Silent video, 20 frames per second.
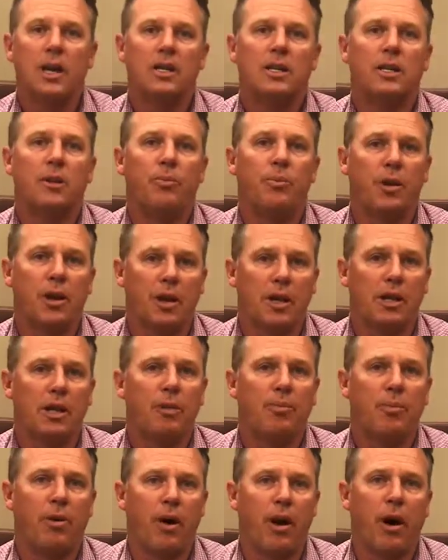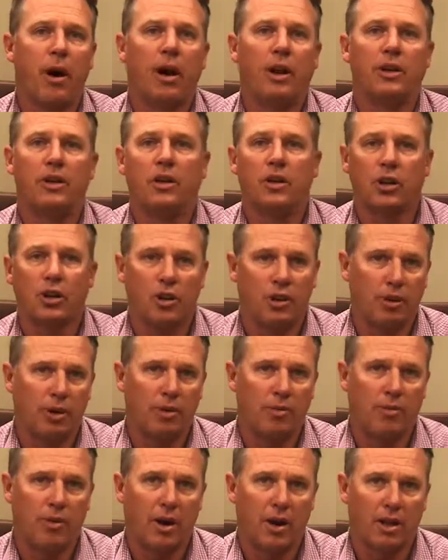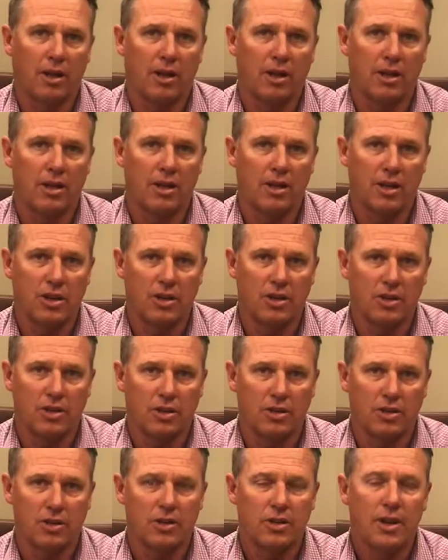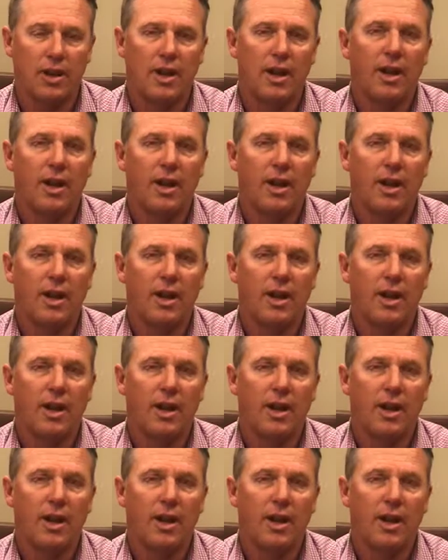depending upon current market conditions.